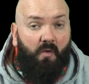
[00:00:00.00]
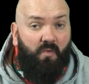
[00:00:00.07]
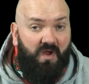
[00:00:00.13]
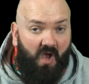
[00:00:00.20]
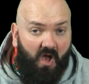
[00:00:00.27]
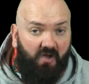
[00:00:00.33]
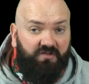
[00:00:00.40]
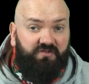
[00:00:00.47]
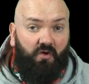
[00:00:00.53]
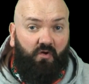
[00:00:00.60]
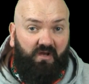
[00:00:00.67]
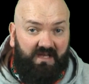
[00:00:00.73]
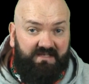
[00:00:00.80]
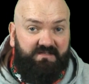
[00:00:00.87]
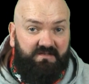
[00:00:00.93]
We also
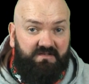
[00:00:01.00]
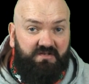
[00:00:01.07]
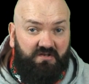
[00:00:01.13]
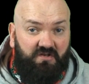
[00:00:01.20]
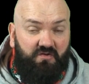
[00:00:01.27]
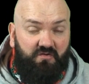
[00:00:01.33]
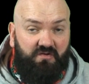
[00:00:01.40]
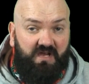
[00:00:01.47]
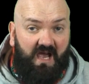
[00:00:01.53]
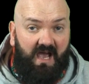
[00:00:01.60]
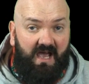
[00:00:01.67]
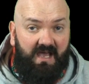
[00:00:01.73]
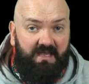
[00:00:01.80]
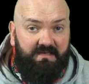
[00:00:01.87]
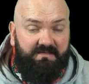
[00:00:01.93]
listened to you
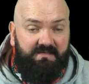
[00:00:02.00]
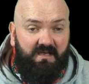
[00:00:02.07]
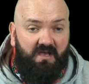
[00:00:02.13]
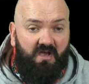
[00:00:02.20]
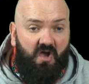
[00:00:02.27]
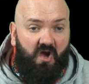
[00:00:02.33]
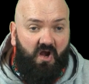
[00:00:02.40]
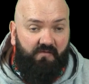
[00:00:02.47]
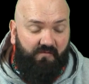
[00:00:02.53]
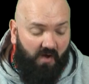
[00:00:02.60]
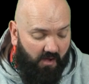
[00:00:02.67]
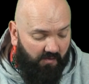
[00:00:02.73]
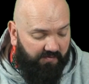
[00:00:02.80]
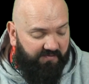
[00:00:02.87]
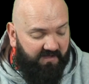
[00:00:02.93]
guys, and of
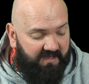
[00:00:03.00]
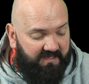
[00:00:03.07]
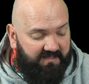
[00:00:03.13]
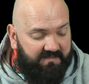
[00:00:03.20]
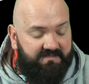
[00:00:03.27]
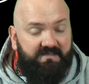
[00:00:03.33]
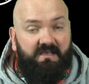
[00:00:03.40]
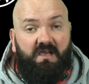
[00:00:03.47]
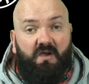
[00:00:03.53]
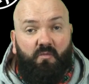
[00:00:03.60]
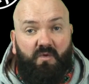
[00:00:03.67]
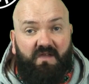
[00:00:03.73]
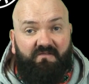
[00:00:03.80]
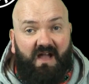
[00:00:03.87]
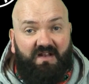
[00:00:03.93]
all things,
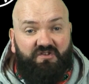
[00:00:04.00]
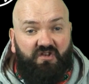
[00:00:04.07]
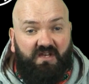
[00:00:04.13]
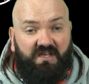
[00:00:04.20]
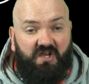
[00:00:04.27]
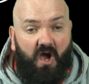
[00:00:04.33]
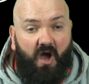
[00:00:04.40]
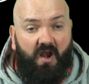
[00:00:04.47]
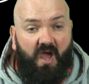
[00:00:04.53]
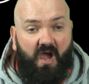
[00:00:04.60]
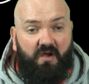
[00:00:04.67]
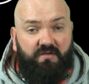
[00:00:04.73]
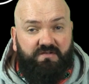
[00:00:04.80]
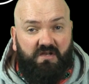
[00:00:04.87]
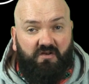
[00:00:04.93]
we've actually gone
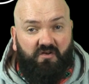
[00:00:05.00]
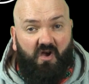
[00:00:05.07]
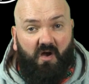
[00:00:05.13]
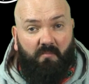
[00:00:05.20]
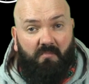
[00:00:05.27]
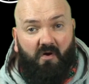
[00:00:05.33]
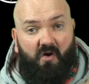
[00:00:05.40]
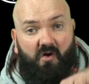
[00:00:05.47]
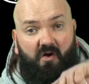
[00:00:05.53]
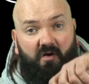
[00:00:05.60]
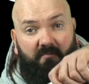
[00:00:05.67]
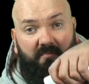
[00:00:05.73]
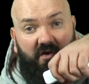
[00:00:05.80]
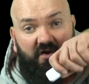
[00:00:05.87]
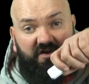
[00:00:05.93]
out and got
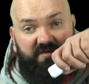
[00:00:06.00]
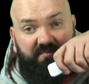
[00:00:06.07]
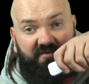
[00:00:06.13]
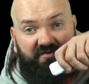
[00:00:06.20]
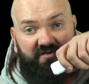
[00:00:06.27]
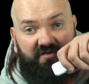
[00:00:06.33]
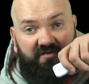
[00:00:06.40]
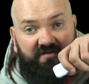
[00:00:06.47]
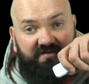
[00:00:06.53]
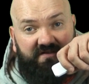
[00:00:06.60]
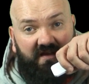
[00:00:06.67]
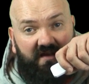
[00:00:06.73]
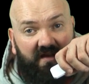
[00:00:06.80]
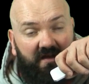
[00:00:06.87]
more merch produced.